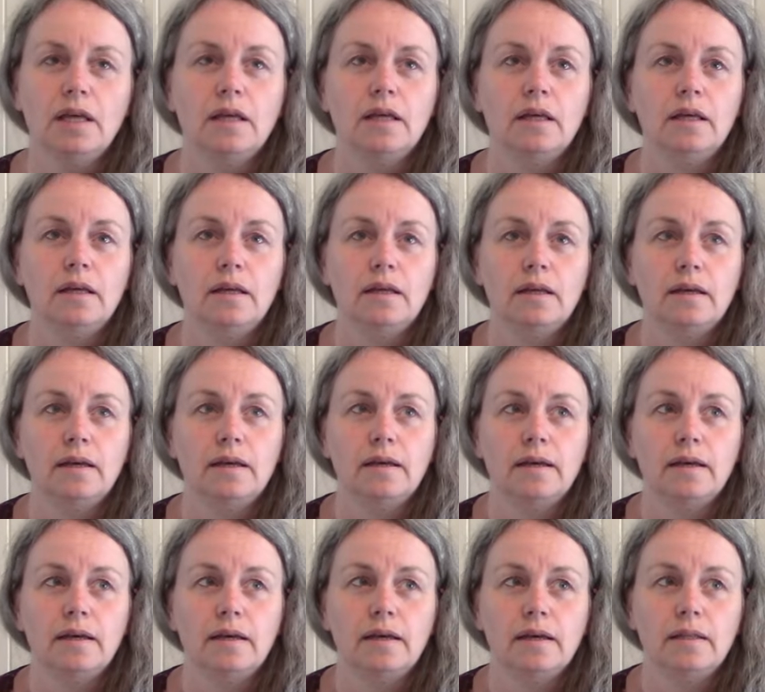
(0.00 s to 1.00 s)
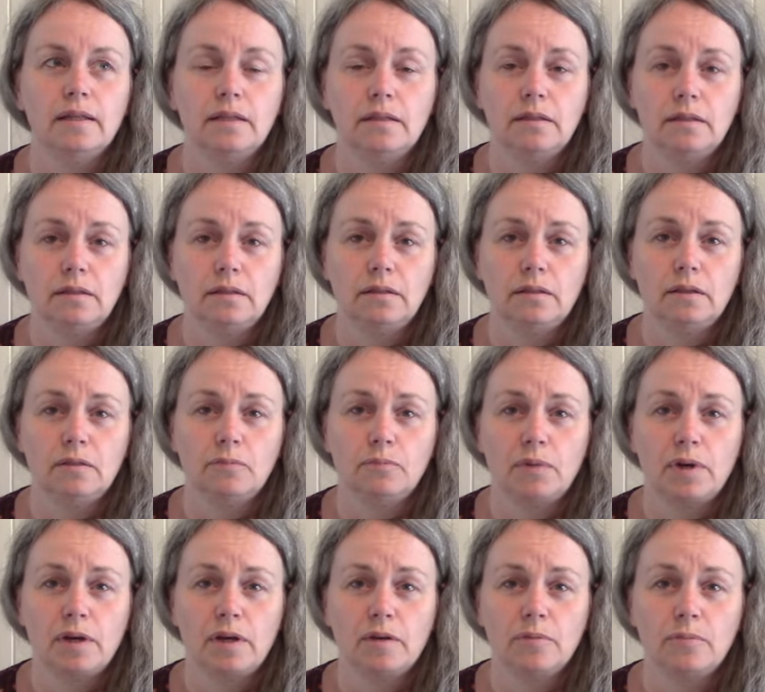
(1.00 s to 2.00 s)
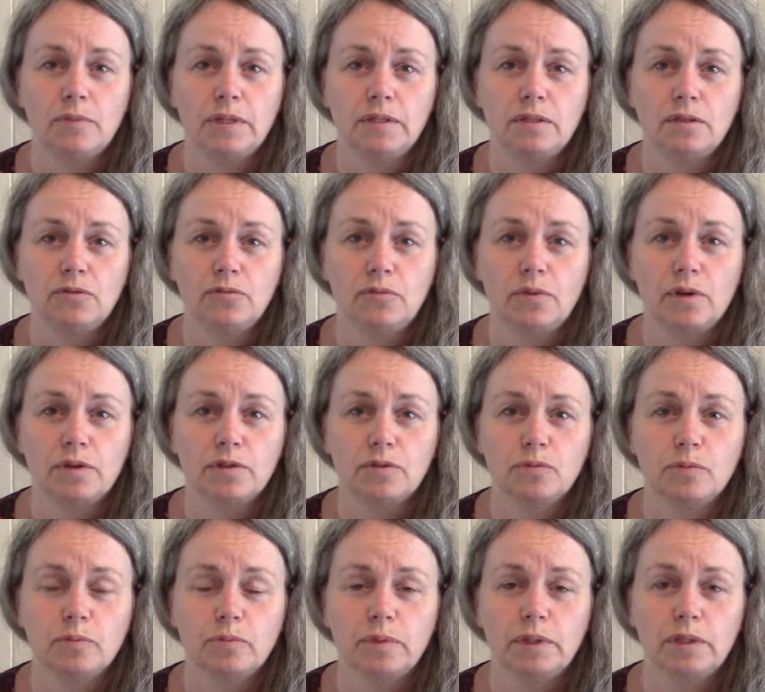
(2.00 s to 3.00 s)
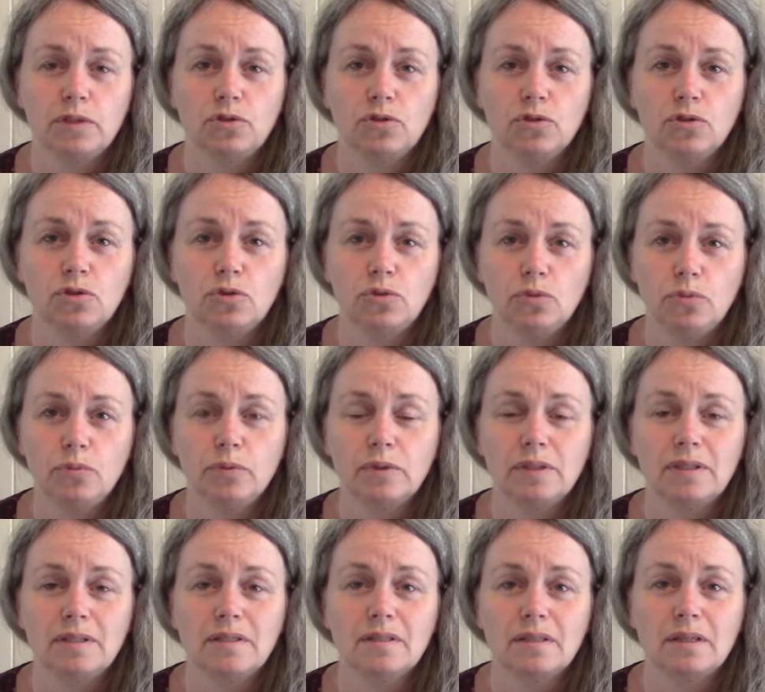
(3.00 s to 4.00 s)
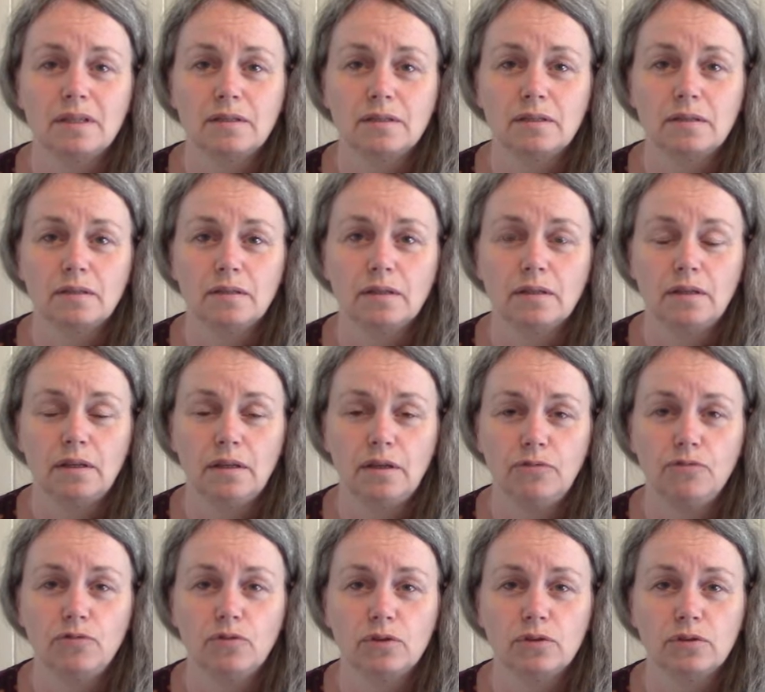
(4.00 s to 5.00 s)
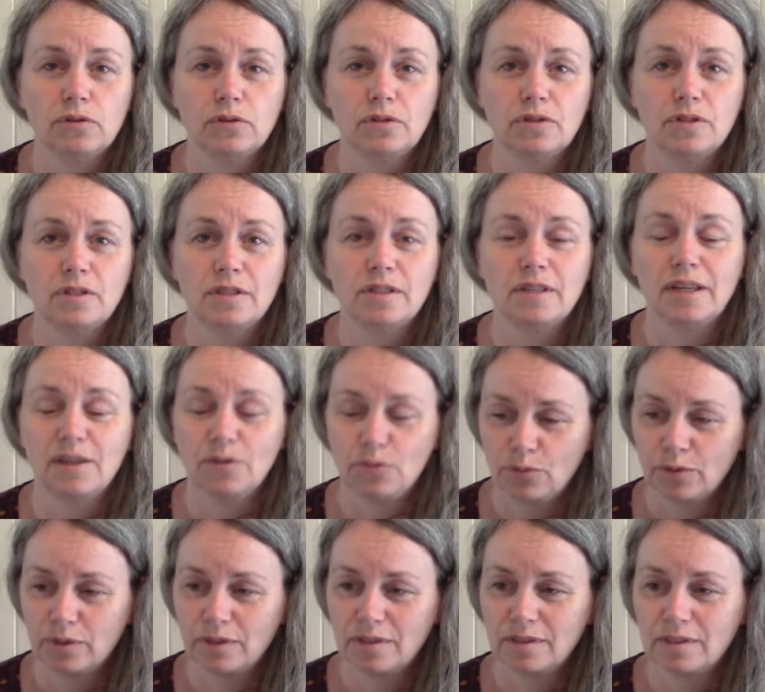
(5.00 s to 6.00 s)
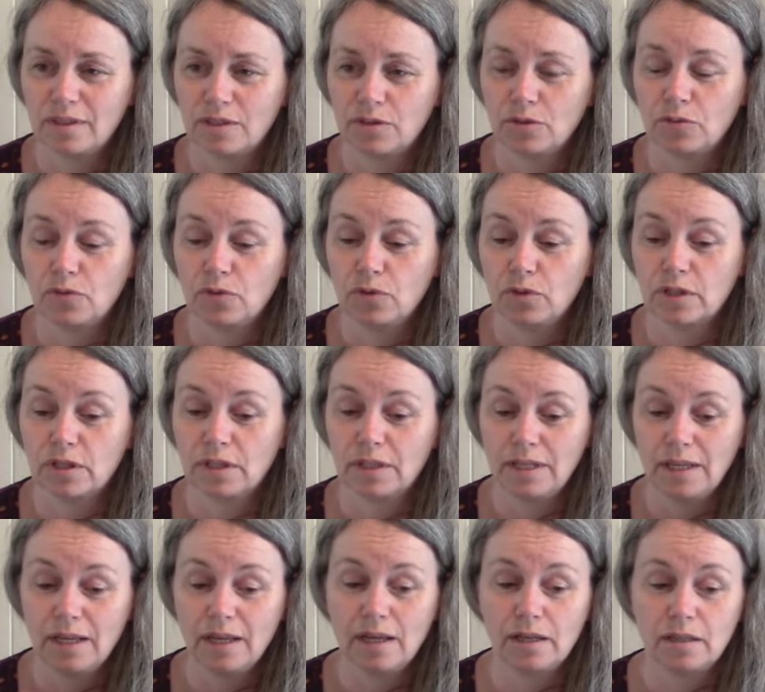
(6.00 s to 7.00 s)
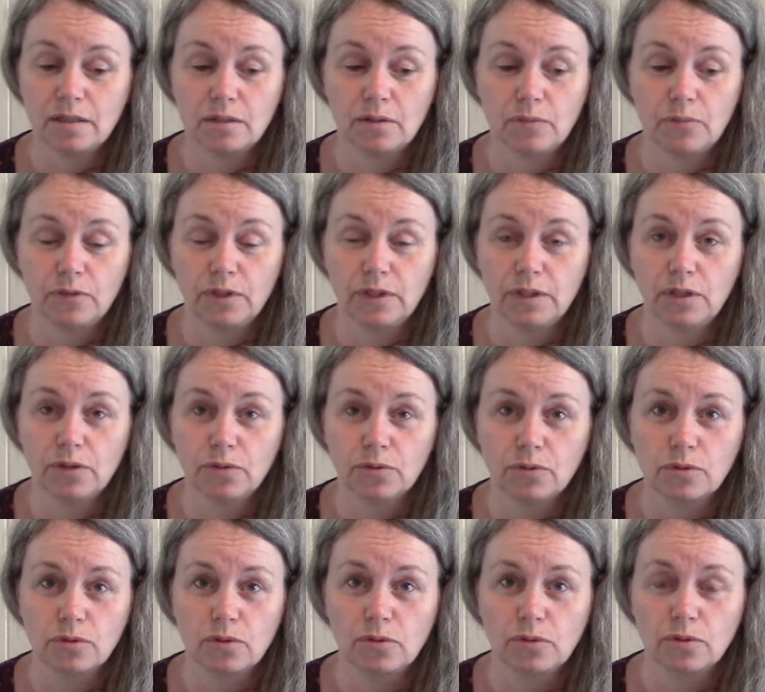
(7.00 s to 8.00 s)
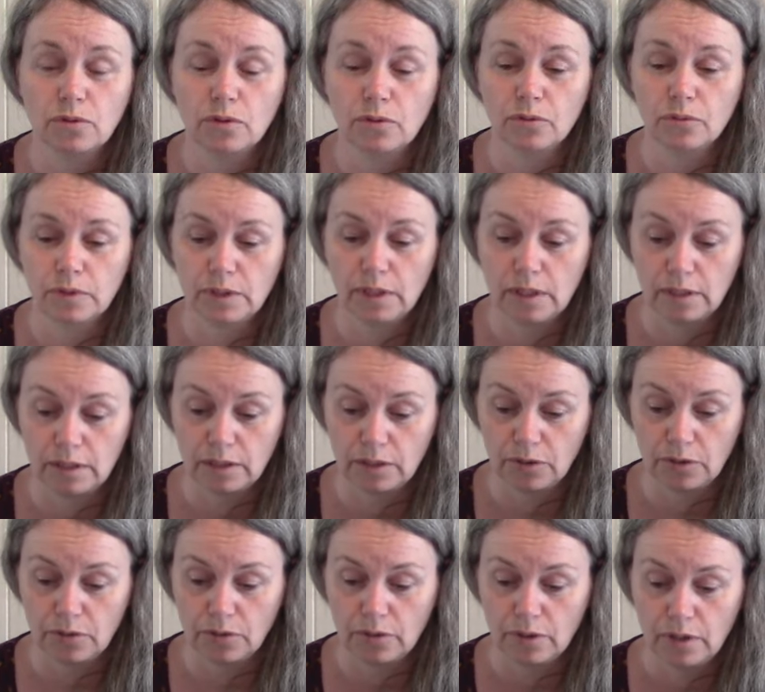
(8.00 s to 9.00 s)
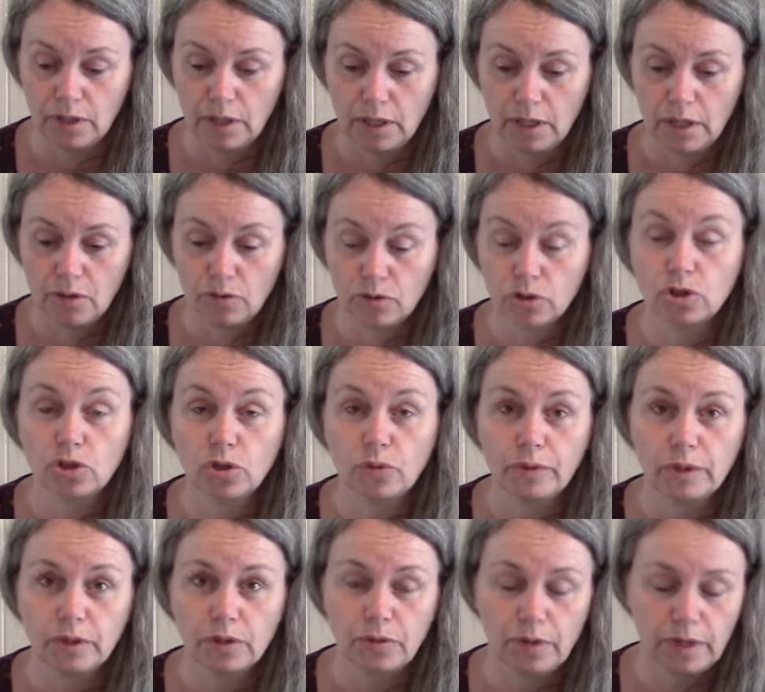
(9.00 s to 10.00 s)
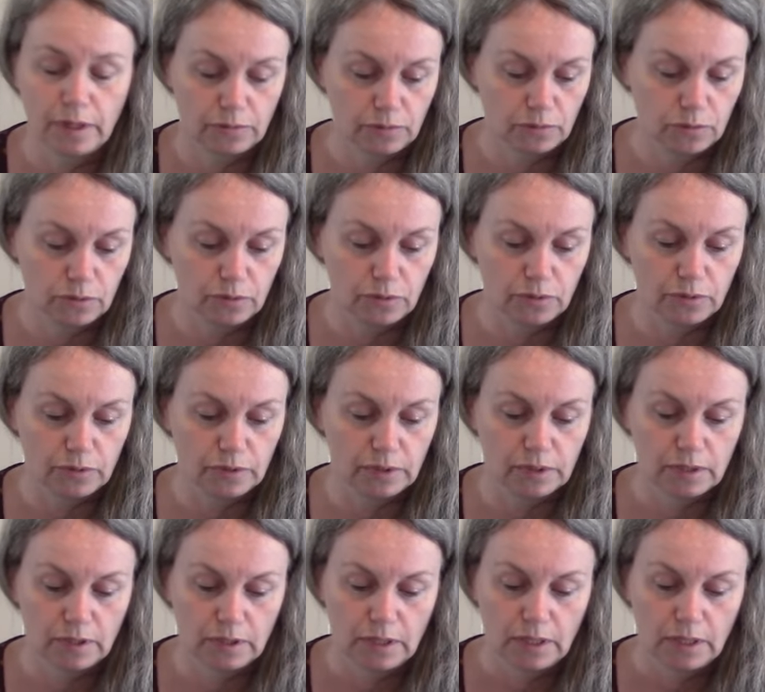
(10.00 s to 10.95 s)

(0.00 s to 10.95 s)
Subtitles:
and I think that my best advice would be just do what he says, if you understand what he says, of course, and he has some videos also telling you or showing you how to do it.